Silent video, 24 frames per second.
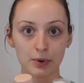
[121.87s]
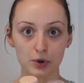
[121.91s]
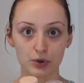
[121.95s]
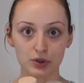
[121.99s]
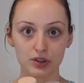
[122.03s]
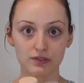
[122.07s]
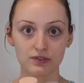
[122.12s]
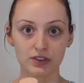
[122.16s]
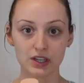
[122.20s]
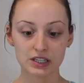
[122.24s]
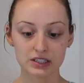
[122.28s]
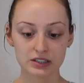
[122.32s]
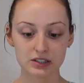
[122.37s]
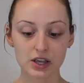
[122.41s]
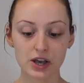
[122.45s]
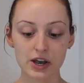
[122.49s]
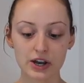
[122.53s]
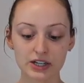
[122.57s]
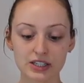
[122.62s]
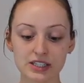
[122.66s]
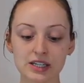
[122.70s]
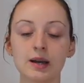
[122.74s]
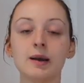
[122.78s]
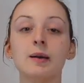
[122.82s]
both of these
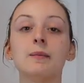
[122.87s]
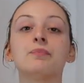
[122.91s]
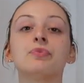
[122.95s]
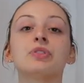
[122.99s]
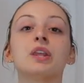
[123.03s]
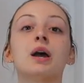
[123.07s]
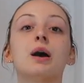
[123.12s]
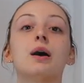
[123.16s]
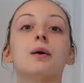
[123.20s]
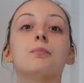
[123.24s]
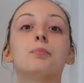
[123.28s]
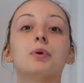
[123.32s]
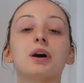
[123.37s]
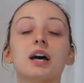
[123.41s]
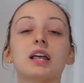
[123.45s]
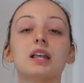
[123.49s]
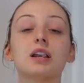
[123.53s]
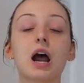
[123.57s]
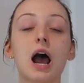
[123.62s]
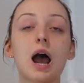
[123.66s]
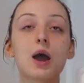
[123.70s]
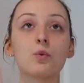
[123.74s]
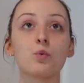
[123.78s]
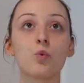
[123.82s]
looked, but
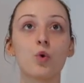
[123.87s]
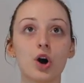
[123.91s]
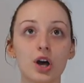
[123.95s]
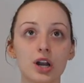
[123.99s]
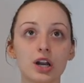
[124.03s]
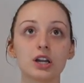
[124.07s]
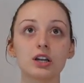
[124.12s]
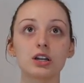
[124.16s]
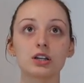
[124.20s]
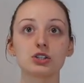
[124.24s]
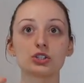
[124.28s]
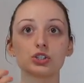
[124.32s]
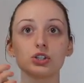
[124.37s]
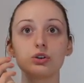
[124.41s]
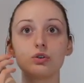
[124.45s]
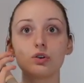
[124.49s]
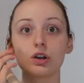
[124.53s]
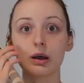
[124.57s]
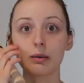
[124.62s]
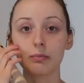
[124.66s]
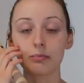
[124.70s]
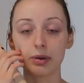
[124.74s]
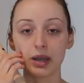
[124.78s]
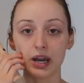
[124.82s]
I wanted to
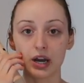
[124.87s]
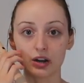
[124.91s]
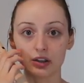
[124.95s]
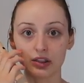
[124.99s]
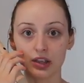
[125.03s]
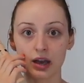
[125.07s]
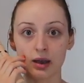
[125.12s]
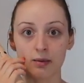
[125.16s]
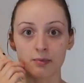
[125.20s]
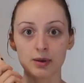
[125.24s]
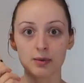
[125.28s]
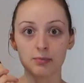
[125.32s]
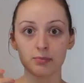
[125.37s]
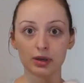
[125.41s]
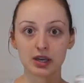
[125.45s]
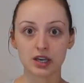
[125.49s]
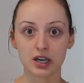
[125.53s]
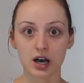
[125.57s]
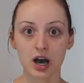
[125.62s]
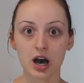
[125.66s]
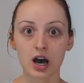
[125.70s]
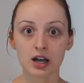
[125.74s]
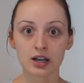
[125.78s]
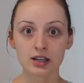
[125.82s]
compare them
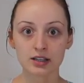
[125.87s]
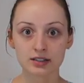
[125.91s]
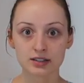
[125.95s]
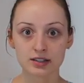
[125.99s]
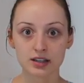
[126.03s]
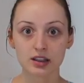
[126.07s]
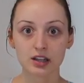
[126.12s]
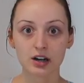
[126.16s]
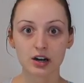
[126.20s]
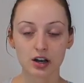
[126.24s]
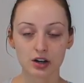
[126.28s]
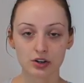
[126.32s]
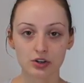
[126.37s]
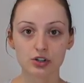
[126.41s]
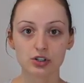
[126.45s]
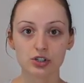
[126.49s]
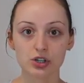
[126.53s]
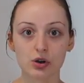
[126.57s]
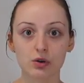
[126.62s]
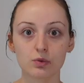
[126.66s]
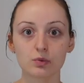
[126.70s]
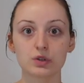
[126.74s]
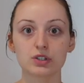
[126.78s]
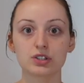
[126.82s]
because their
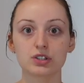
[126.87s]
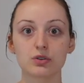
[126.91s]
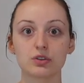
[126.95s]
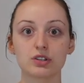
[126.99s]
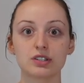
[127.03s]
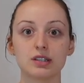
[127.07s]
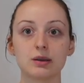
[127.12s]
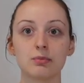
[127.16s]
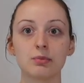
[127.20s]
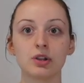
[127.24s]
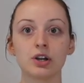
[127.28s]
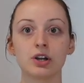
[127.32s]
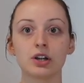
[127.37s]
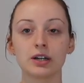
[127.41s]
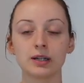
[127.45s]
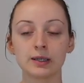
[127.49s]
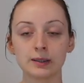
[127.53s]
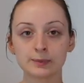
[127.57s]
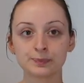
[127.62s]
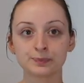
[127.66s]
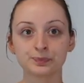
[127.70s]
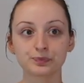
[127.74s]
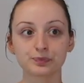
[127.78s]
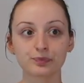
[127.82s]
undertone was so similar.
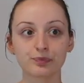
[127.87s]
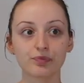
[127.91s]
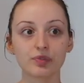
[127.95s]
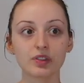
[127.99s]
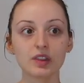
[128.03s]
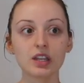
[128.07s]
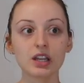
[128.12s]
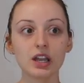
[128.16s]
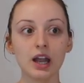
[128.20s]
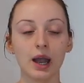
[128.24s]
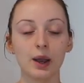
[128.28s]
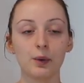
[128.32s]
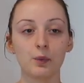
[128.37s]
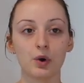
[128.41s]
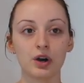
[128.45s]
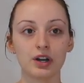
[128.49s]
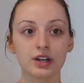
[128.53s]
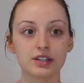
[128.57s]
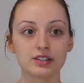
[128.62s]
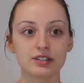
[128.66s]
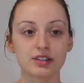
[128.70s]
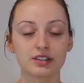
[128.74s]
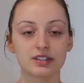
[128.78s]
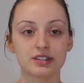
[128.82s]
I
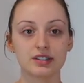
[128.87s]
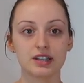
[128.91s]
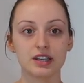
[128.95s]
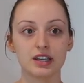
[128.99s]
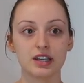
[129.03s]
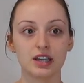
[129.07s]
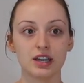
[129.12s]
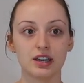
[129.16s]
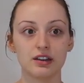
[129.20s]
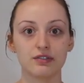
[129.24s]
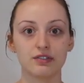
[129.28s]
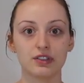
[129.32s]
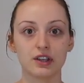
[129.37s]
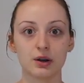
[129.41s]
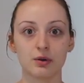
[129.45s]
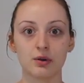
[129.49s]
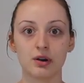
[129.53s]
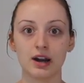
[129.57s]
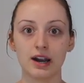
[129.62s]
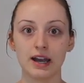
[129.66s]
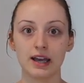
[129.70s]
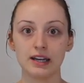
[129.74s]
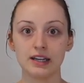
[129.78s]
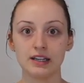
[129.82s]
wanted to see if there
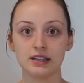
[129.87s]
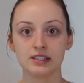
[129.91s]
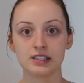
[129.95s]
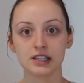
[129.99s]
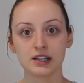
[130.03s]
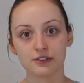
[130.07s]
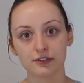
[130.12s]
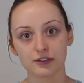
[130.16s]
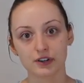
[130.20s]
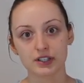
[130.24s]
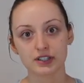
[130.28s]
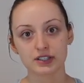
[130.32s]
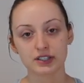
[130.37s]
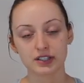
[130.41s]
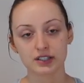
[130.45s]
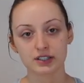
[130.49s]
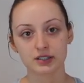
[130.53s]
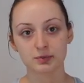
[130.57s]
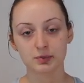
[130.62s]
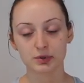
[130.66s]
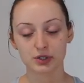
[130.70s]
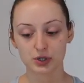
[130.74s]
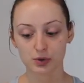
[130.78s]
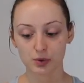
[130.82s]
were any
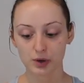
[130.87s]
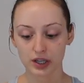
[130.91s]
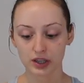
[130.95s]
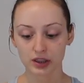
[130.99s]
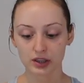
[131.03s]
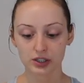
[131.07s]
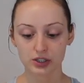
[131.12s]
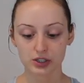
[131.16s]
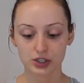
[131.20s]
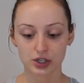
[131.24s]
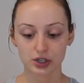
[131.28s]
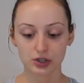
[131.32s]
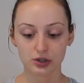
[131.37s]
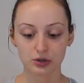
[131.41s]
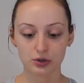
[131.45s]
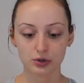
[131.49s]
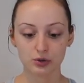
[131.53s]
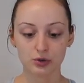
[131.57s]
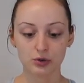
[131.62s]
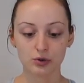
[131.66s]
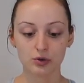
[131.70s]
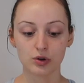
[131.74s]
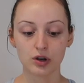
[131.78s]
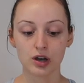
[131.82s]
differences between the
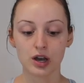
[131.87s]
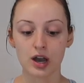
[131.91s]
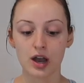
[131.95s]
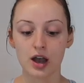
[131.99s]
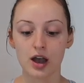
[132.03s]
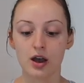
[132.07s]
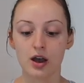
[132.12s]
two,